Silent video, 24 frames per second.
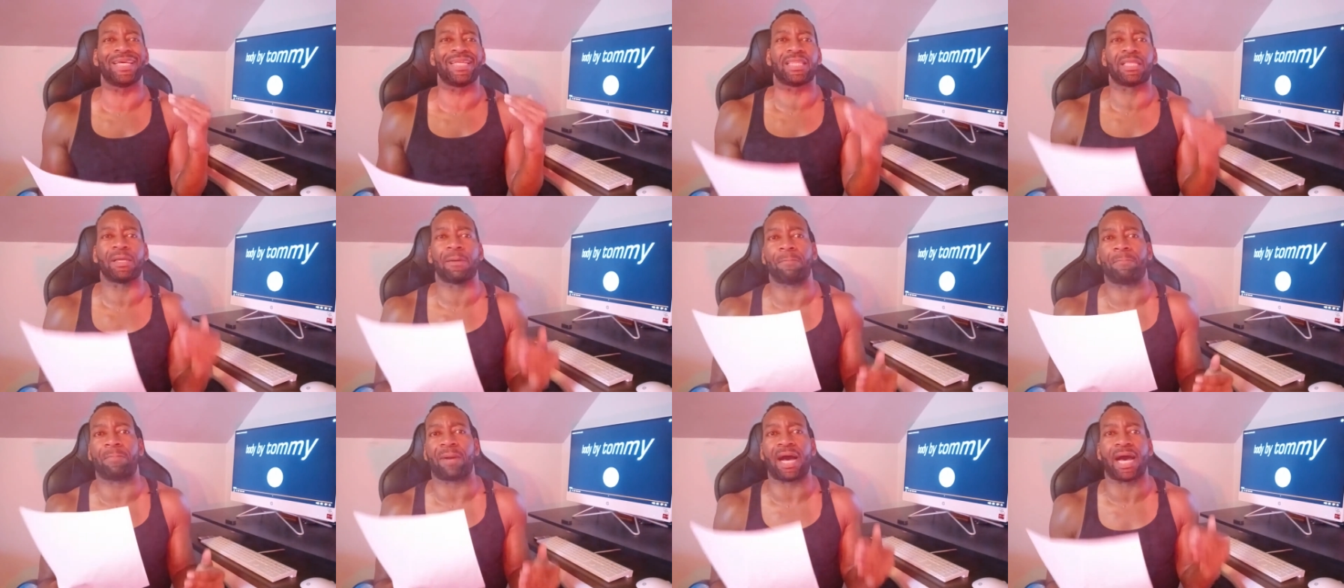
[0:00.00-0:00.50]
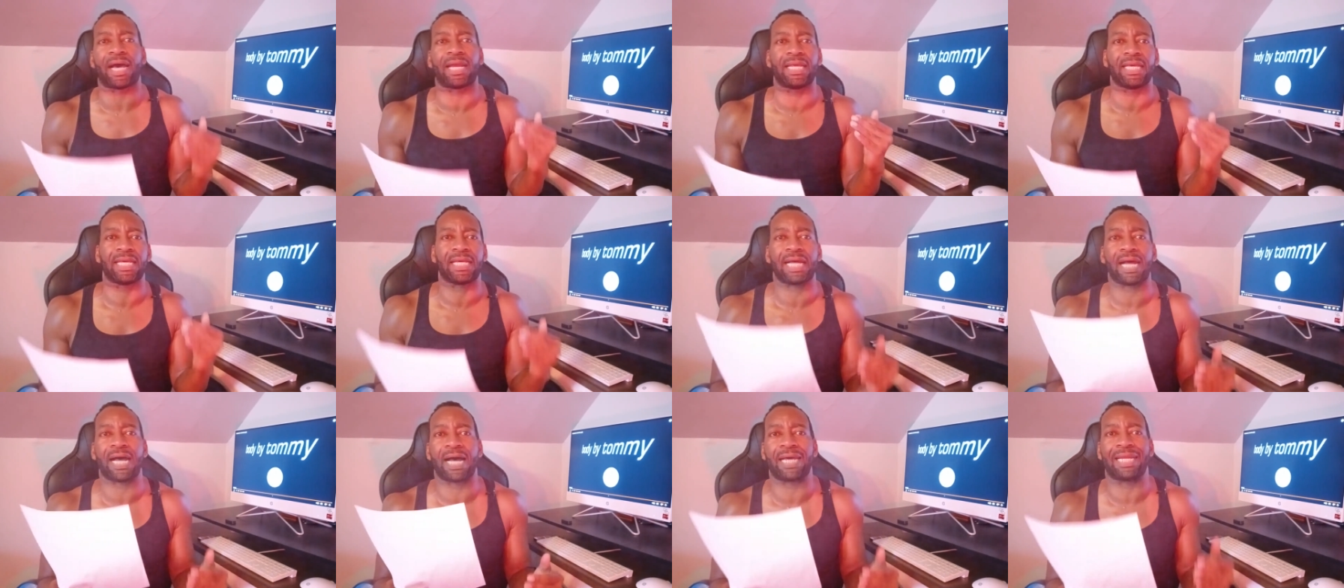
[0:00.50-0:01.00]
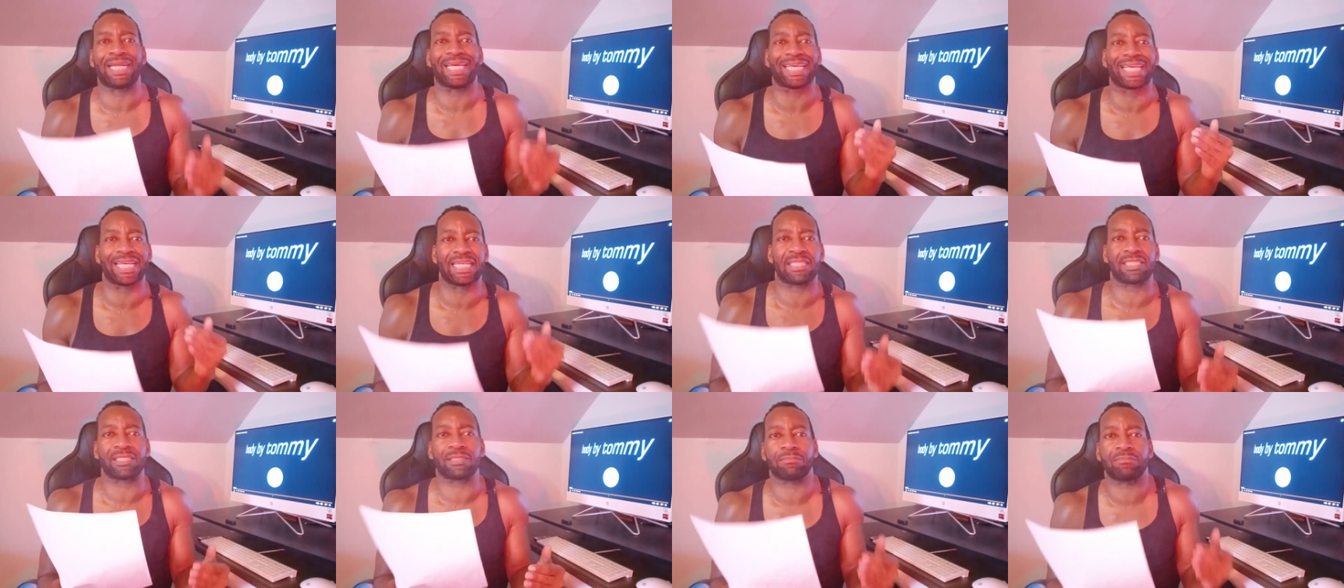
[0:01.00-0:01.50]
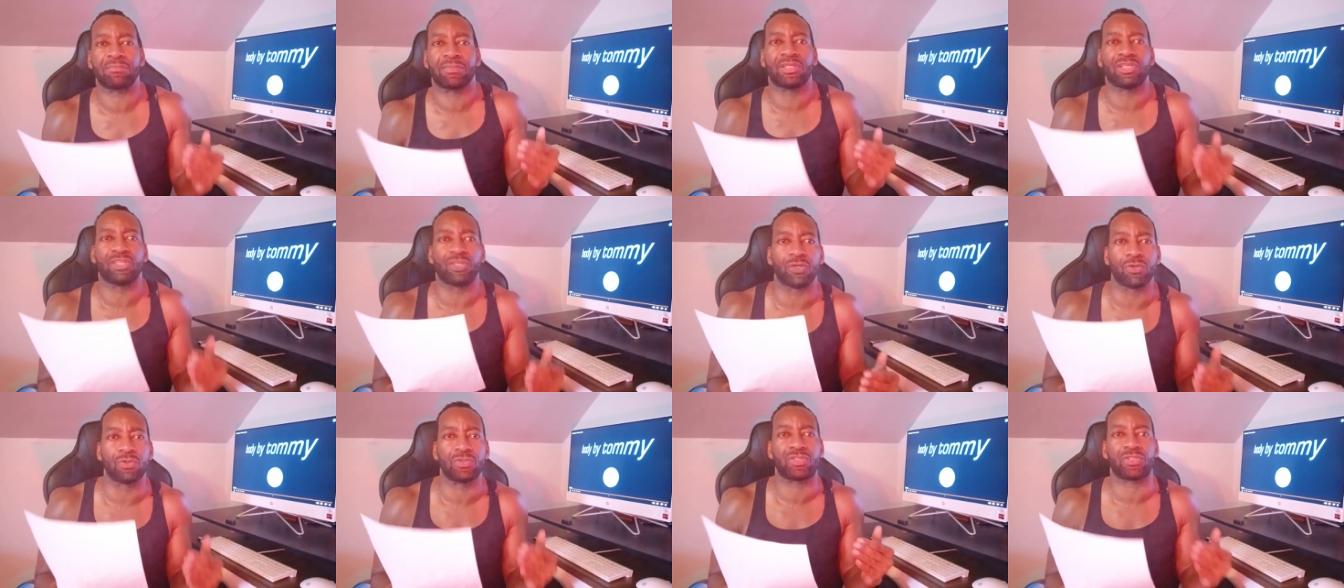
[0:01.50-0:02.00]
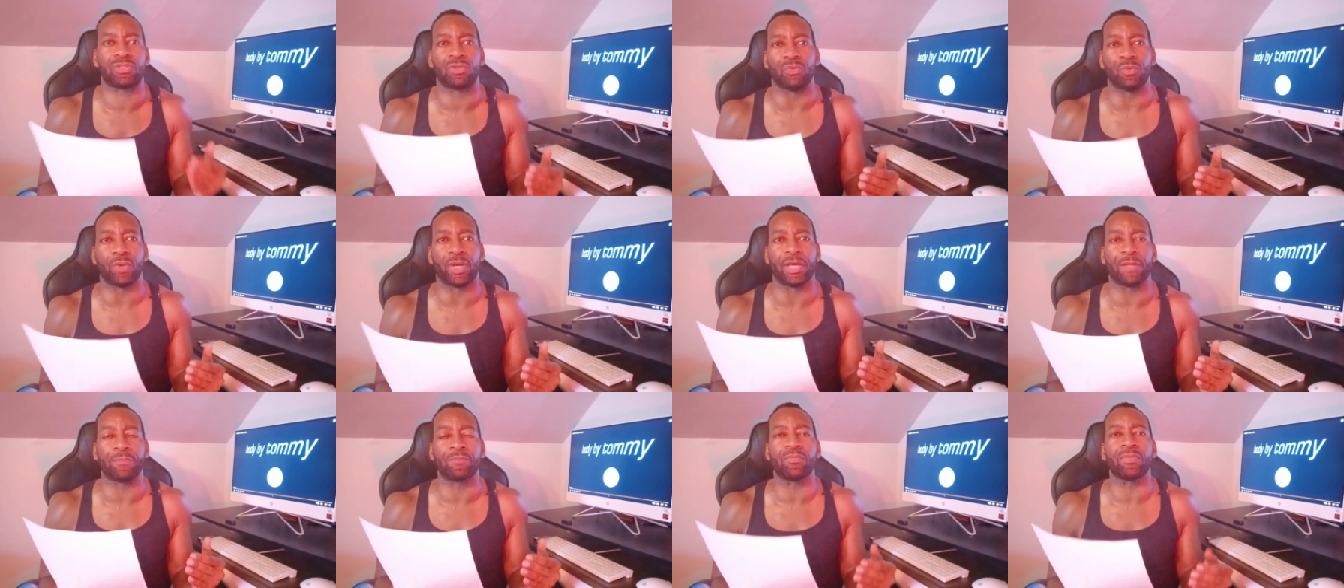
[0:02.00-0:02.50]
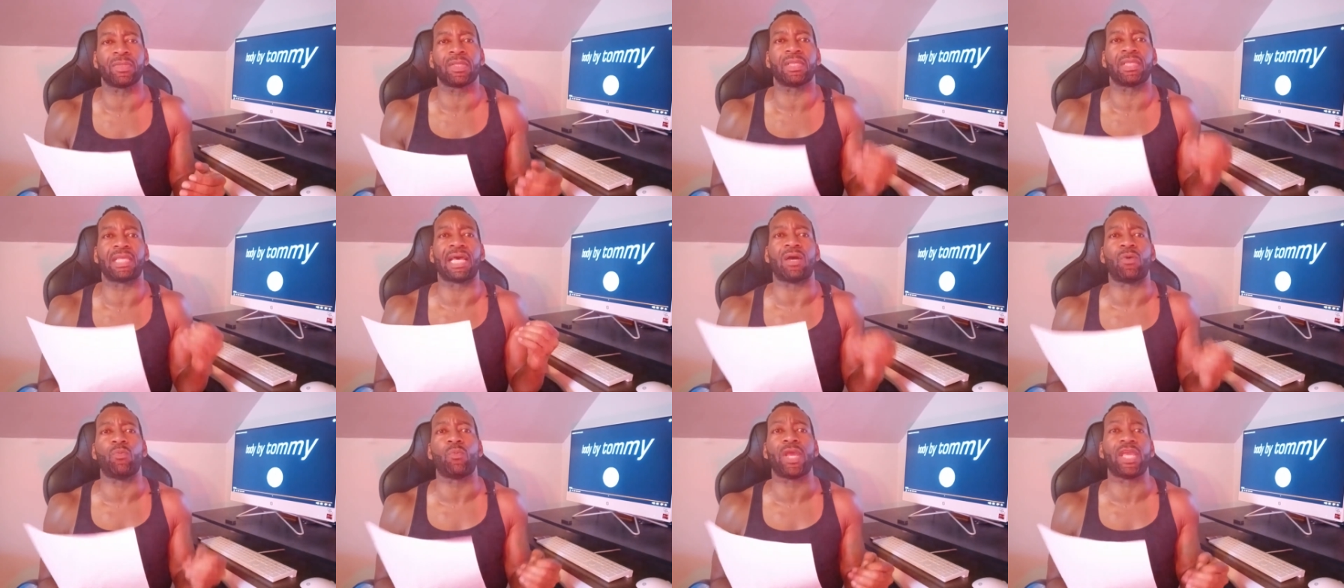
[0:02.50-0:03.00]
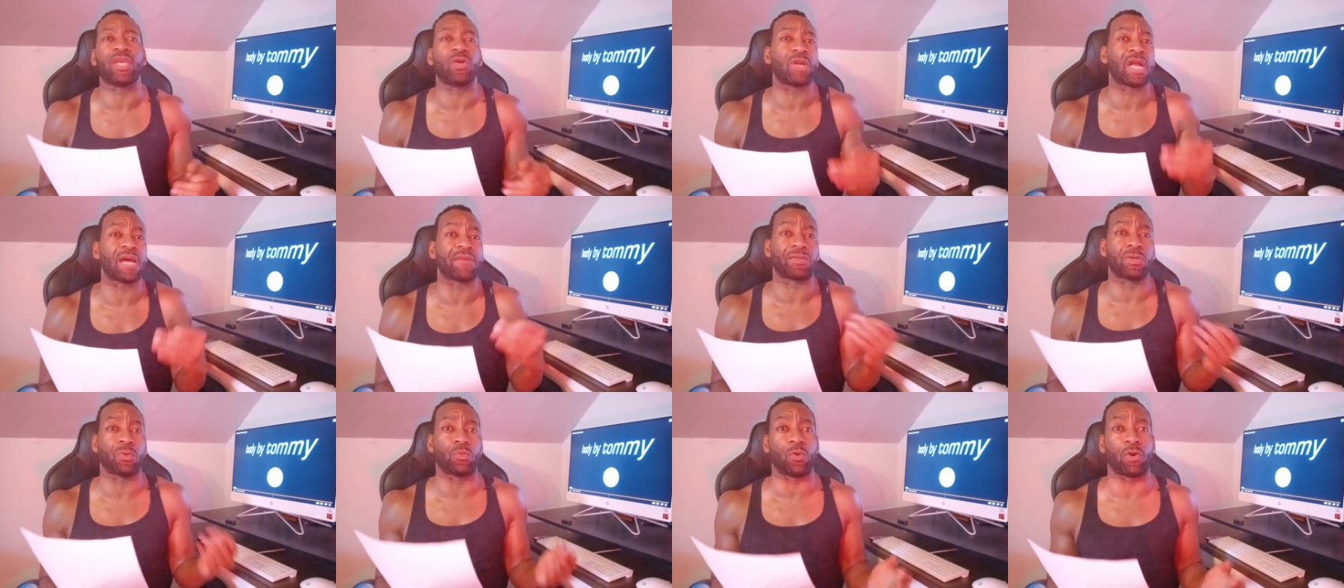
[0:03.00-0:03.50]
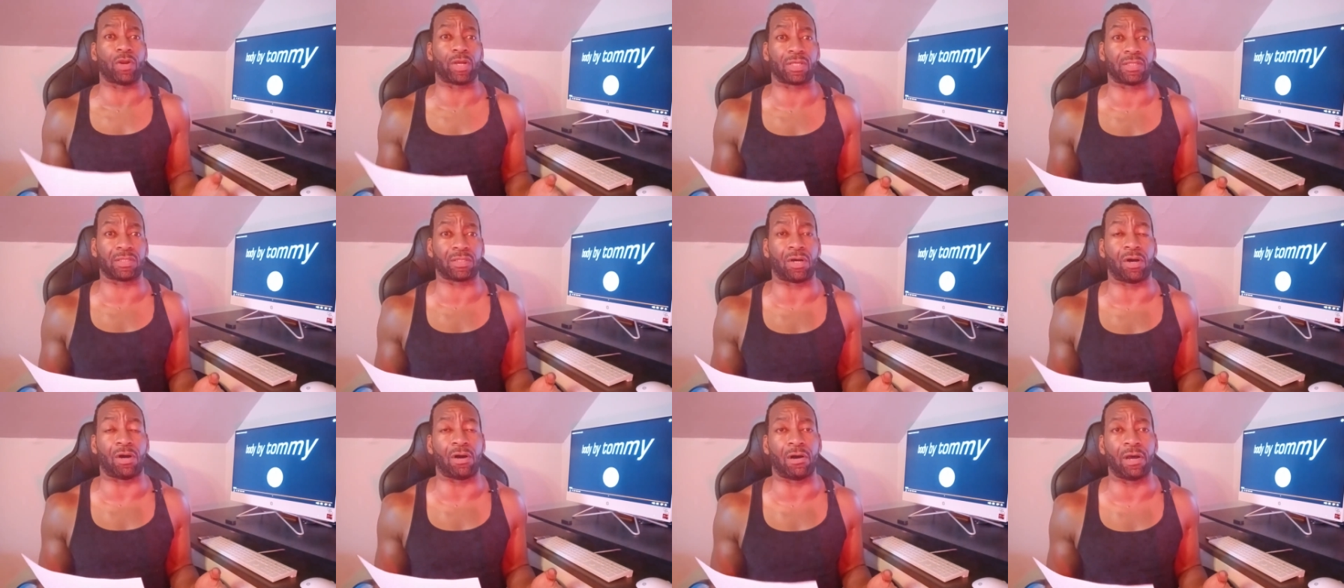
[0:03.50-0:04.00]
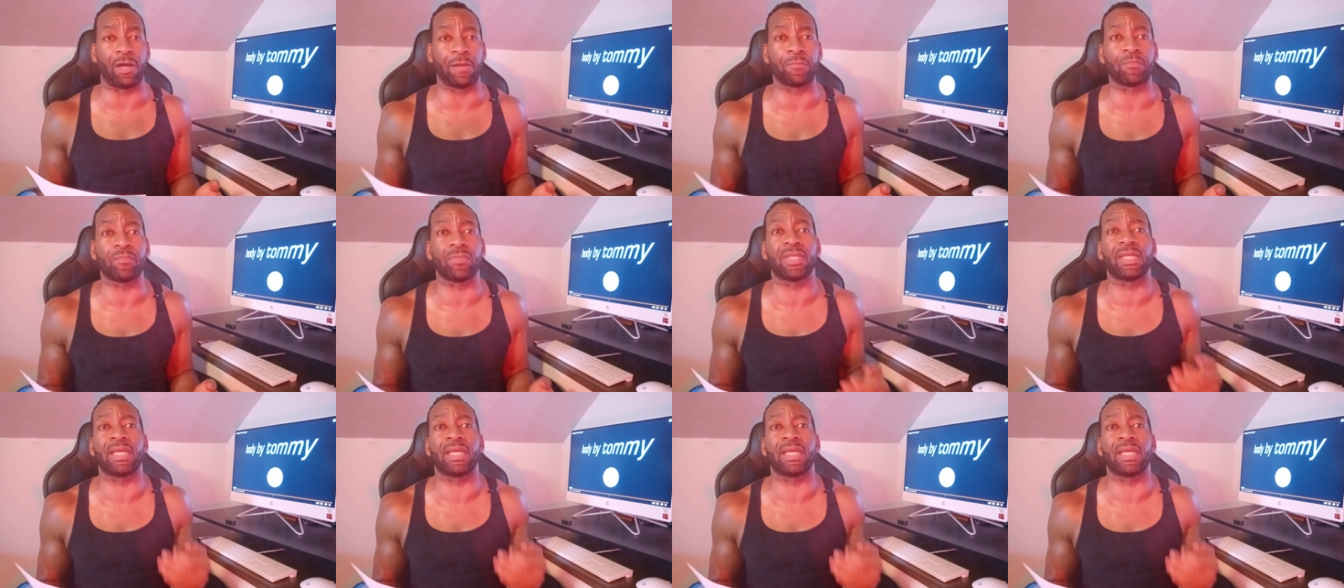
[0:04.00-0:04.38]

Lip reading: the body kind of gets used to it. That way you don't have to work as hard.